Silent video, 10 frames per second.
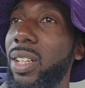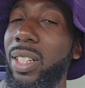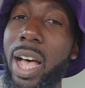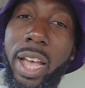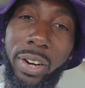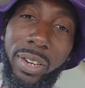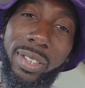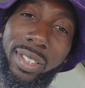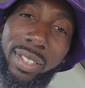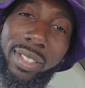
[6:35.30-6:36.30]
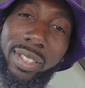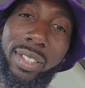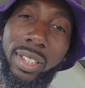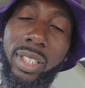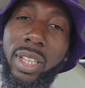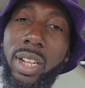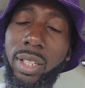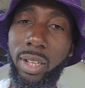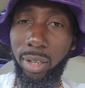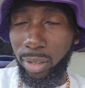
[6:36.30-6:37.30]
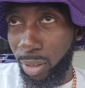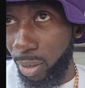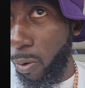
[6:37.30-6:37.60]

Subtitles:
lighter, to say the least.